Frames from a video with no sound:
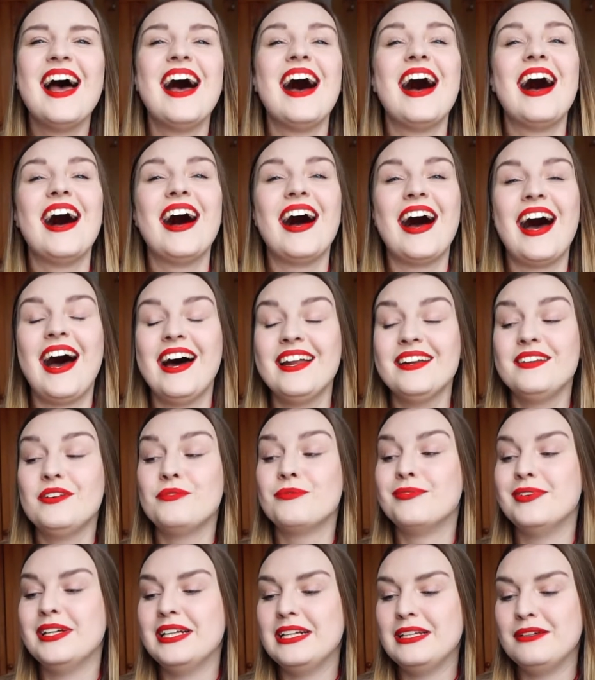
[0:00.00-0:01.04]
Hannah
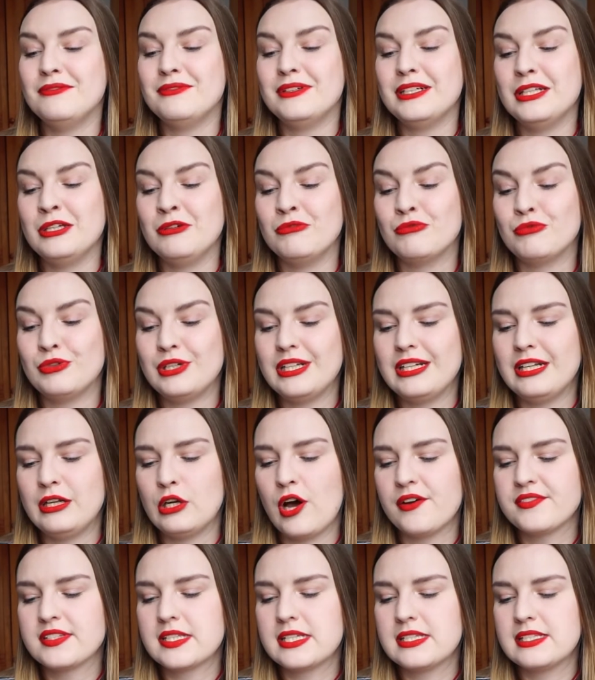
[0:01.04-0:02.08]
really
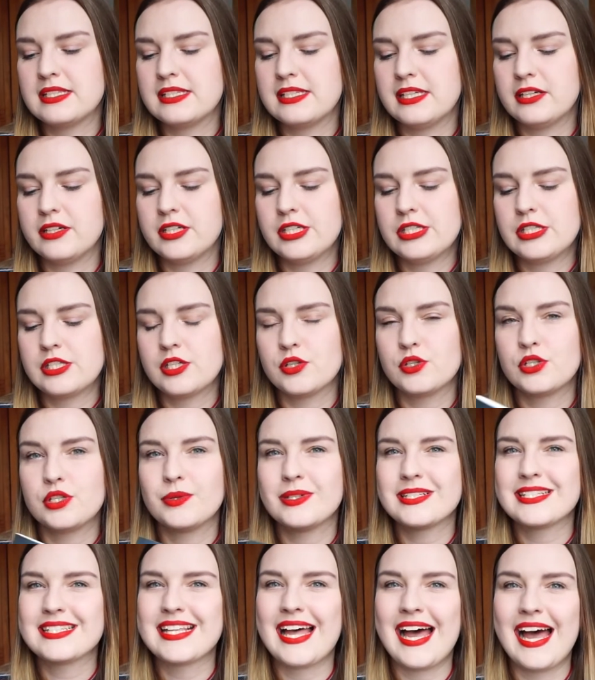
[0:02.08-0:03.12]
loves this series, so she
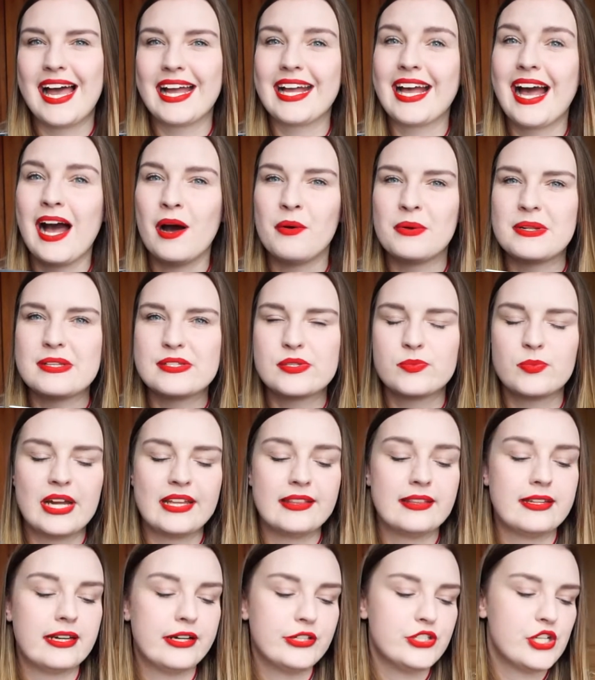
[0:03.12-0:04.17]
was like, I want to
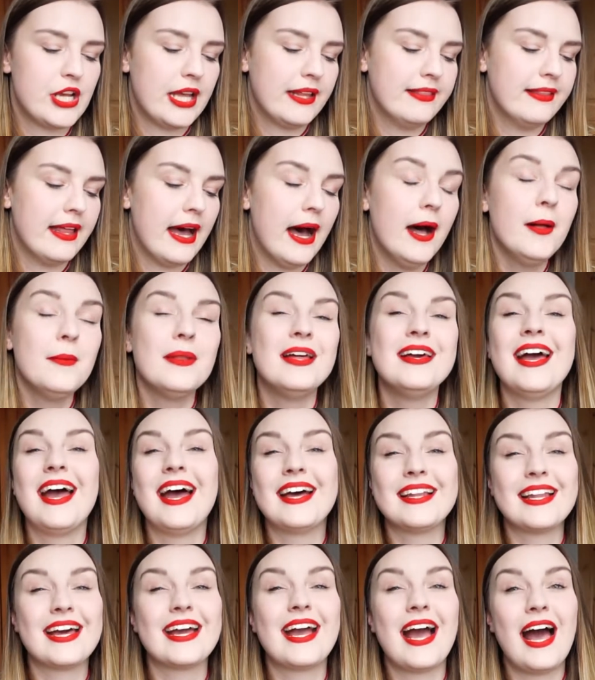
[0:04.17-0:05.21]
spread the agenda,
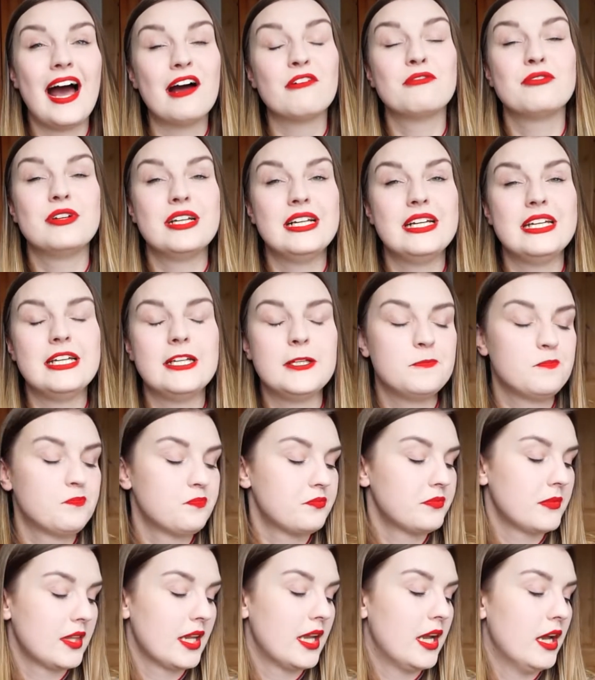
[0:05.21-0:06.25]
and like I really
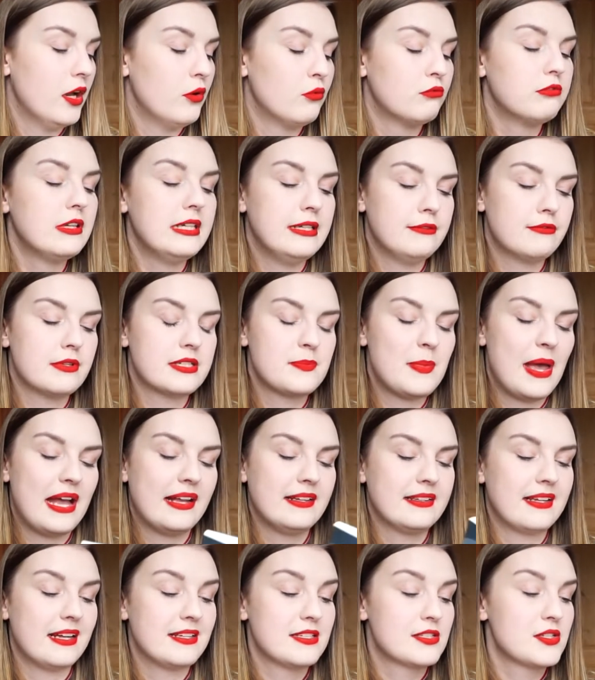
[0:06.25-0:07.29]

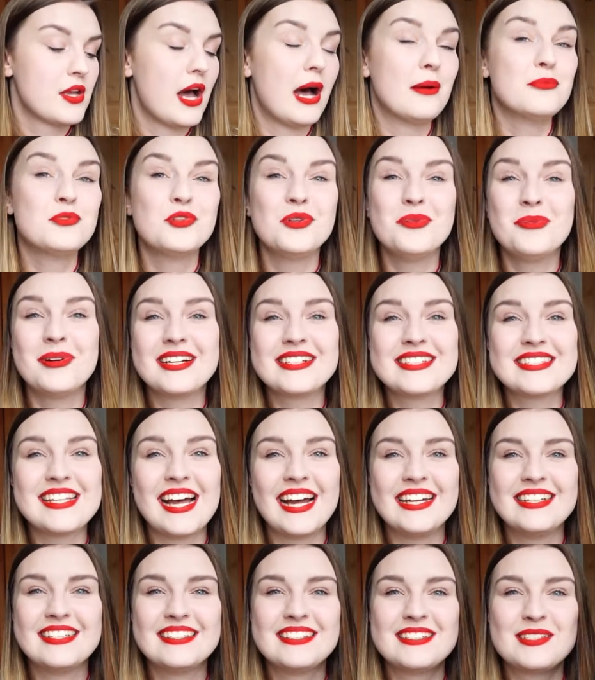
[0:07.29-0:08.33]
respect that. So I'm super
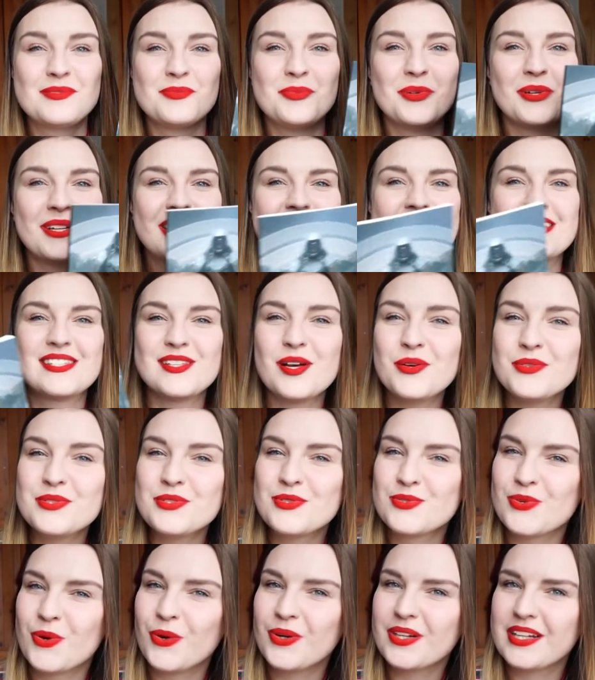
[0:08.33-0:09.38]
excited. This book is so
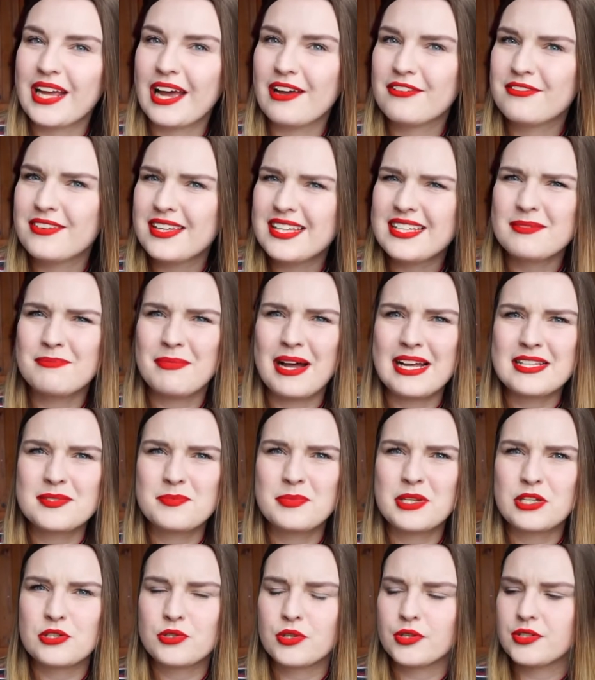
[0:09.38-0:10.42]
short. I think it must
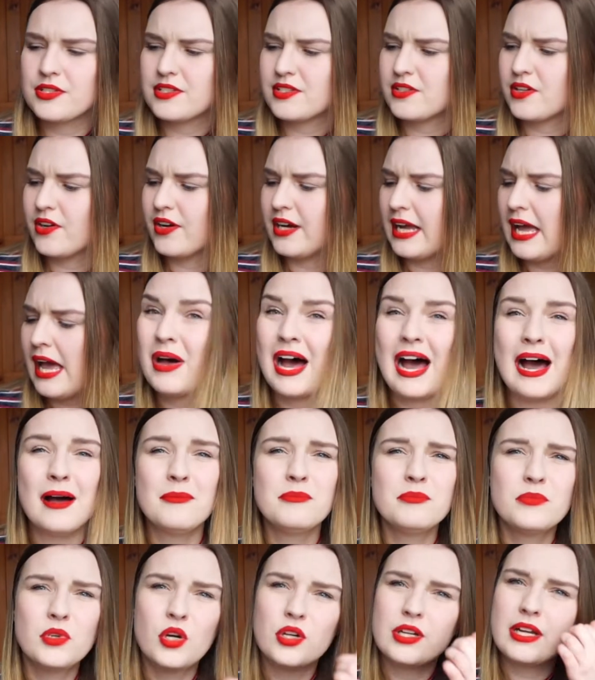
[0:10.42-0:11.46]
be a short story, but
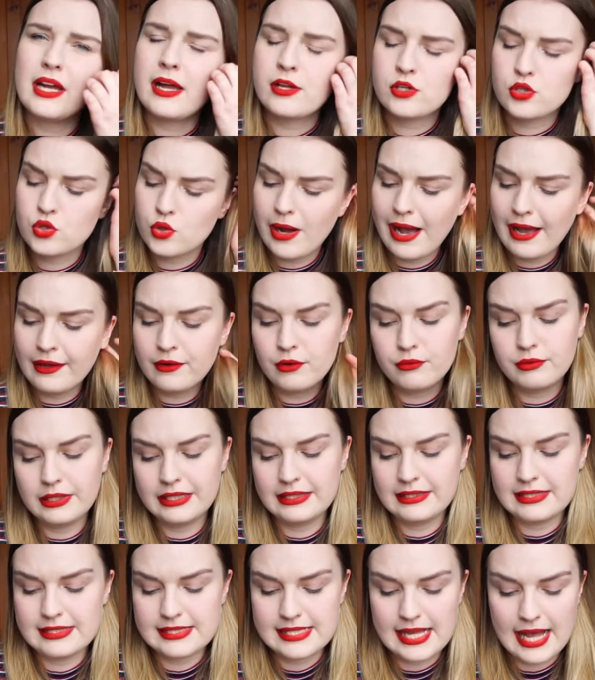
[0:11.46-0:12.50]
I'm gonna try to read
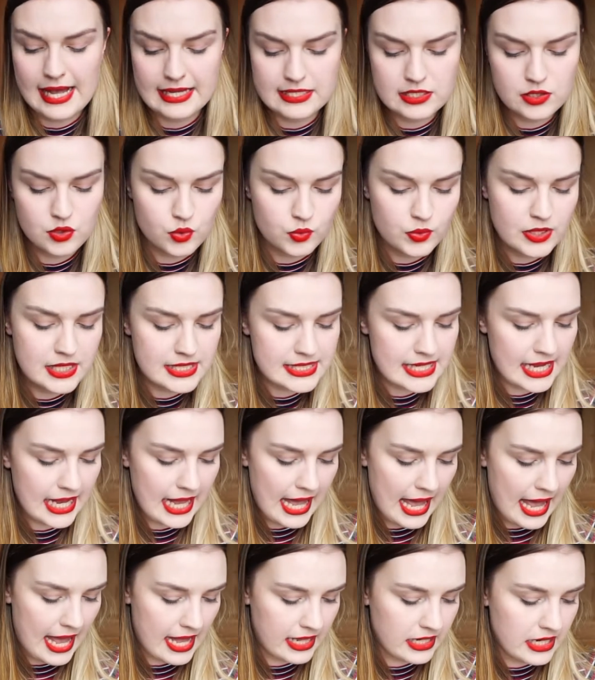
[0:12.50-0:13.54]
this as soon as I
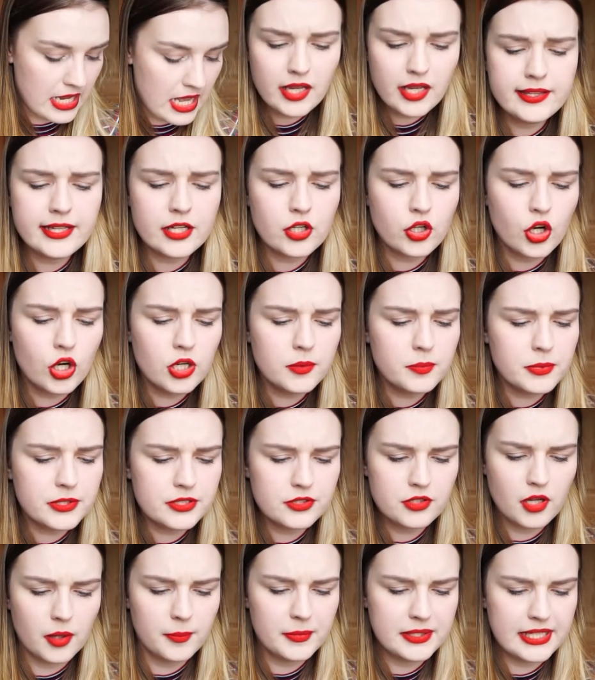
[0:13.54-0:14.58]
can. a corporate
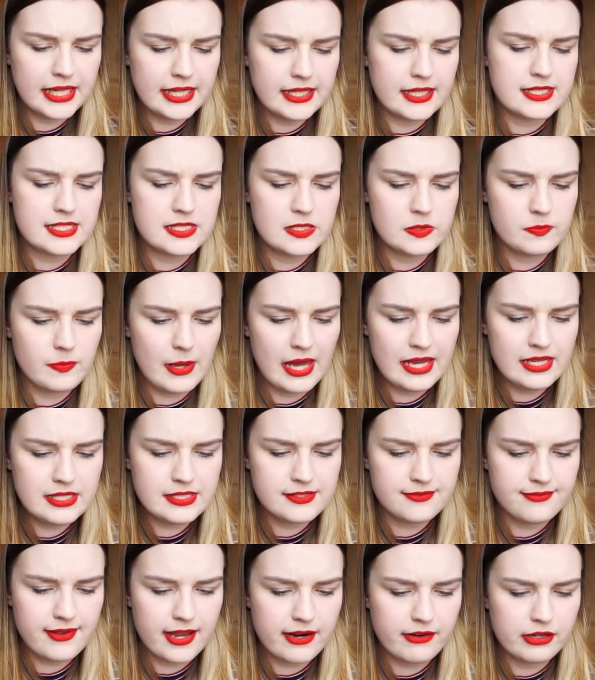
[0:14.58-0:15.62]
dominated
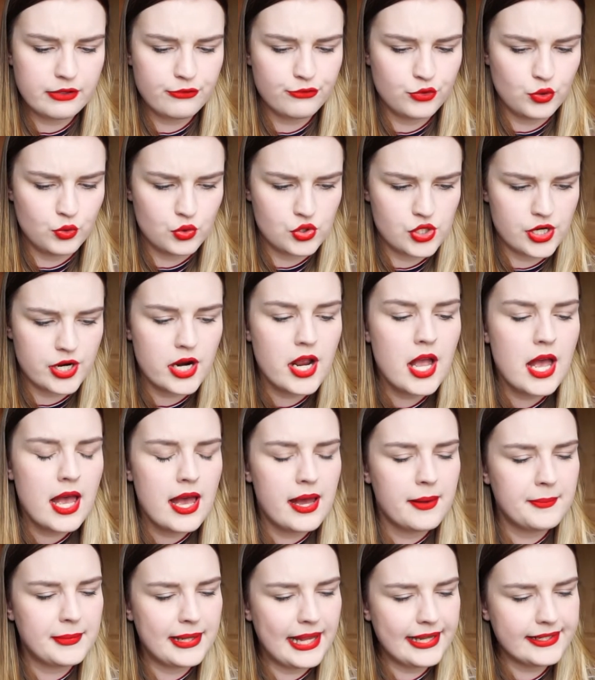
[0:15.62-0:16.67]
spacefaring future,
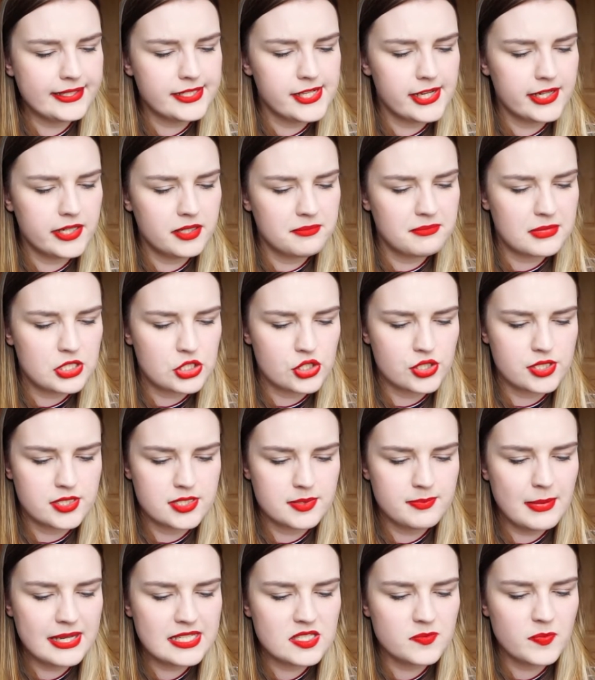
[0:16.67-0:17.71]
planetary missions
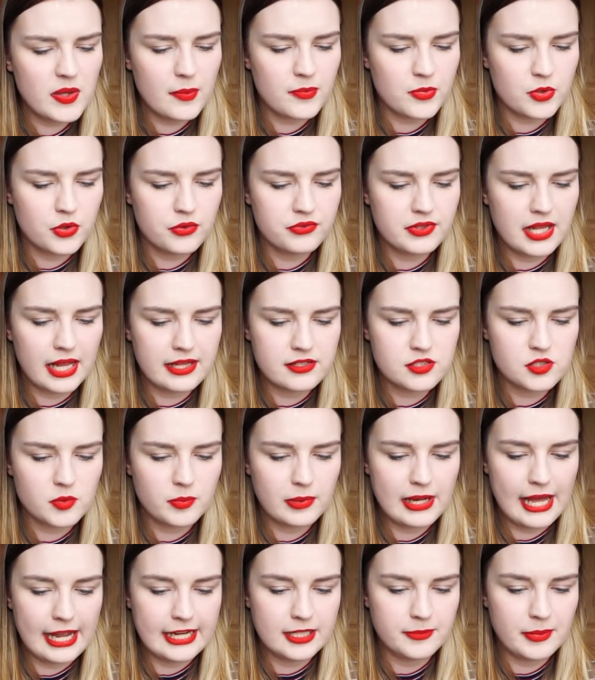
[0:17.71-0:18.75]
must be approved and
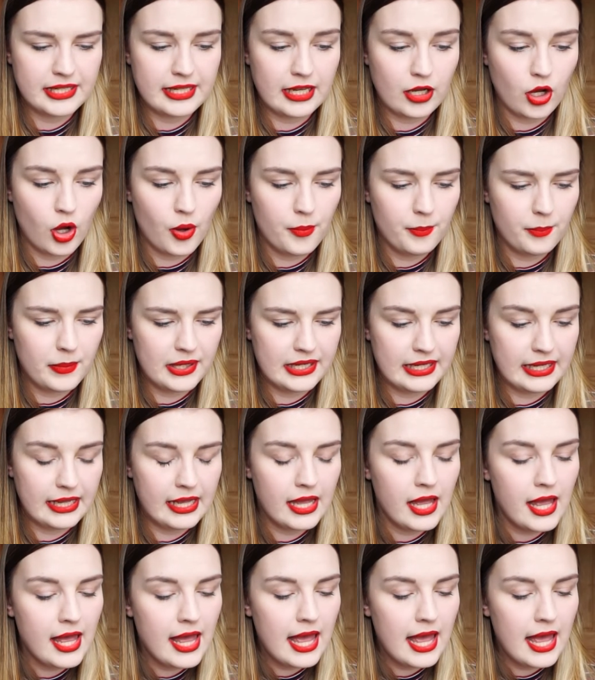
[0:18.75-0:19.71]
supplied by the company.